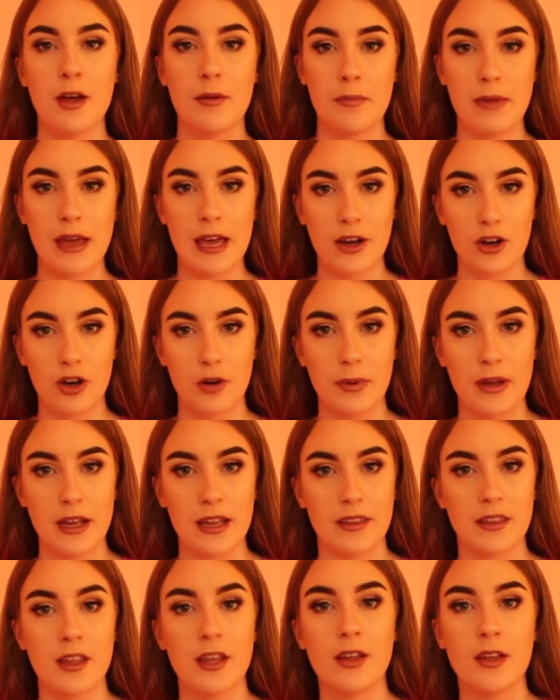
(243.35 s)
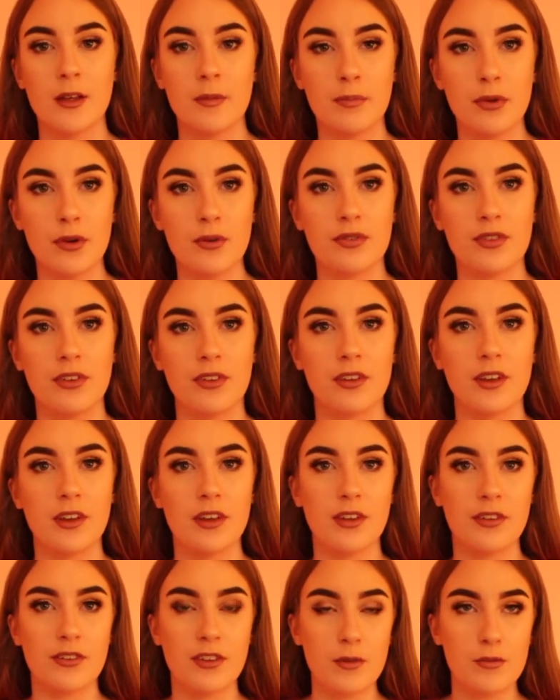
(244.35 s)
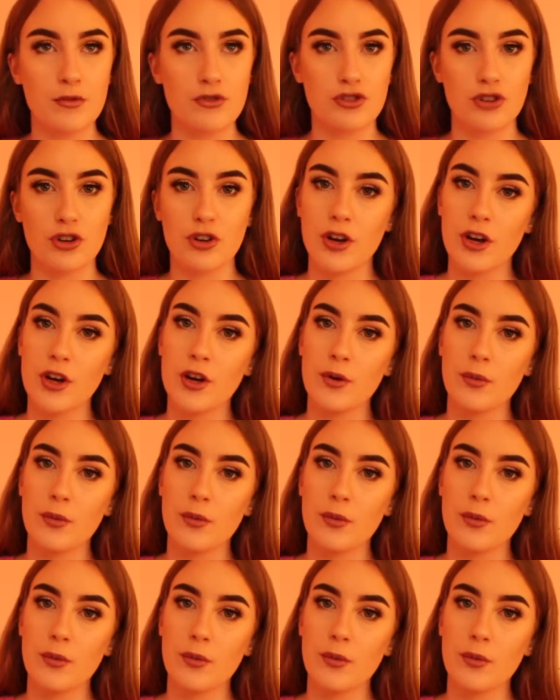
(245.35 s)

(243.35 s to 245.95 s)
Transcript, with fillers: makeup in Boots and Superdrug,